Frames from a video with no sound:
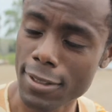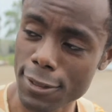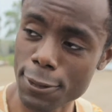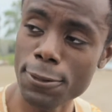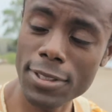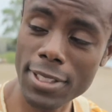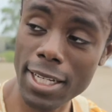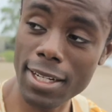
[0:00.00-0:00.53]

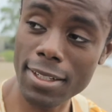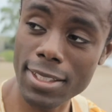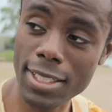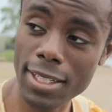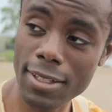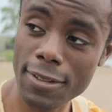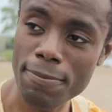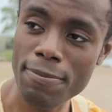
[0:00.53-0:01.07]
You settled
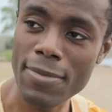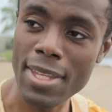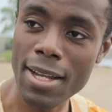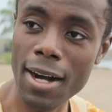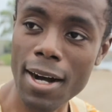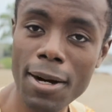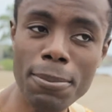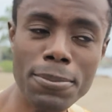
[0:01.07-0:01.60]
here.
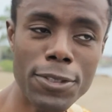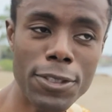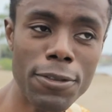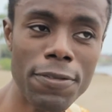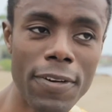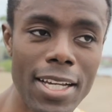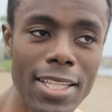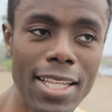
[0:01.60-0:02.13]
Do
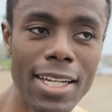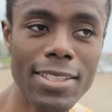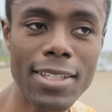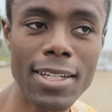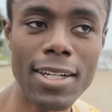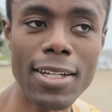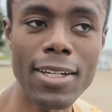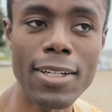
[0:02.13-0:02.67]
you find that
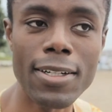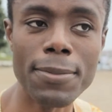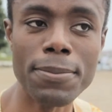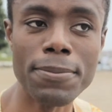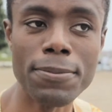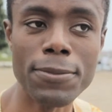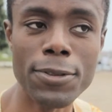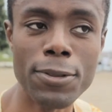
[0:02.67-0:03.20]

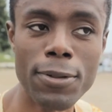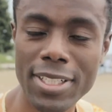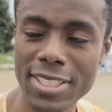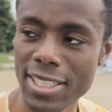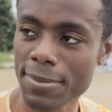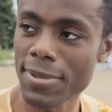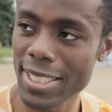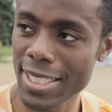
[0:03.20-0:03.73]
you were
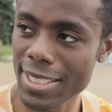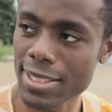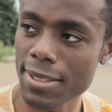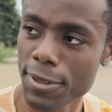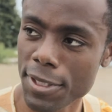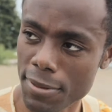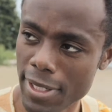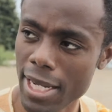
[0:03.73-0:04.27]
accepted
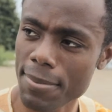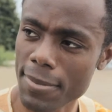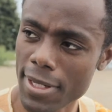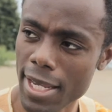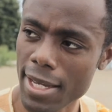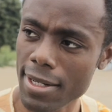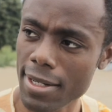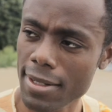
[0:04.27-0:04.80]
easy when you came to
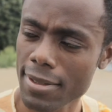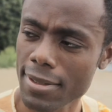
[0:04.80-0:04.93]
Canada?